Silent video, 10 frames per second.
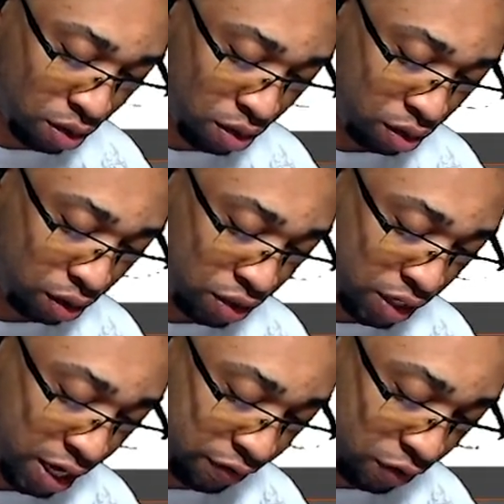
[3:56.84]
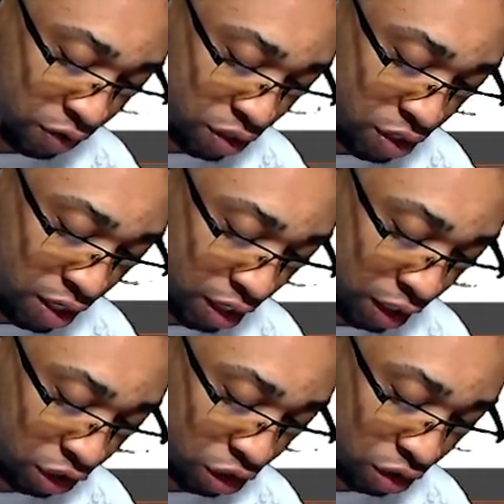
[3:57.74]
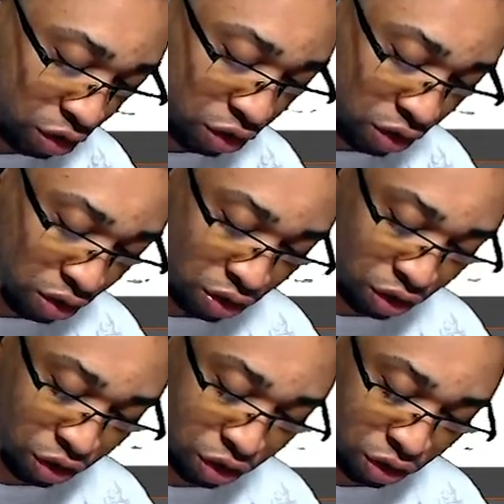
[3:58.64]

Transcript: let's have her sitting like she's in charge.